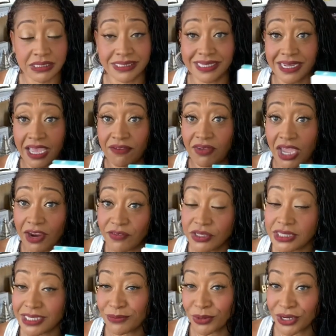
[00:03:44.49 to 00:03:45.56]
It's going to have
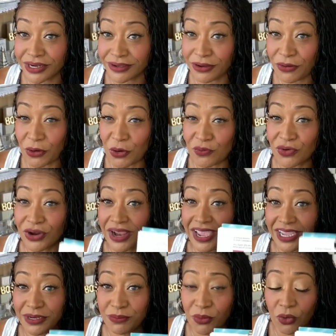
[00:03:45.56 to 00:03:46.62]
everything we're going to go over
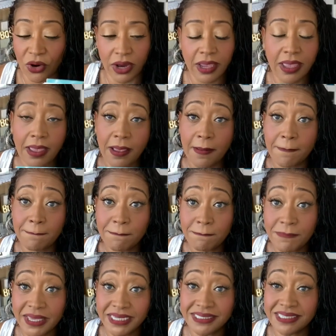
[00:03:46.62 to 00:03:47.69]
and more
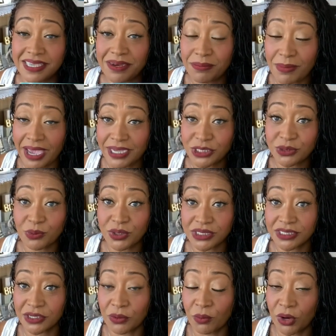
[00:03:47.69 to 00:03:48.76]
mix and match
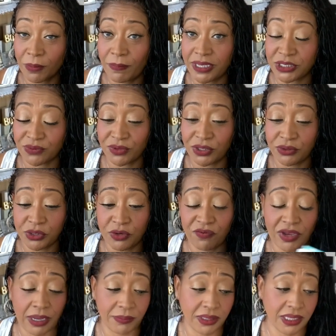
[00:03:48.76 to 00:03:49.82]
what's going to work best for you and your
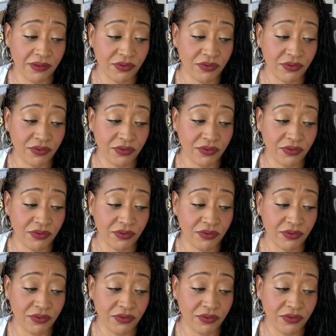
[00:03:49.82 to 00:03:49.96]
family.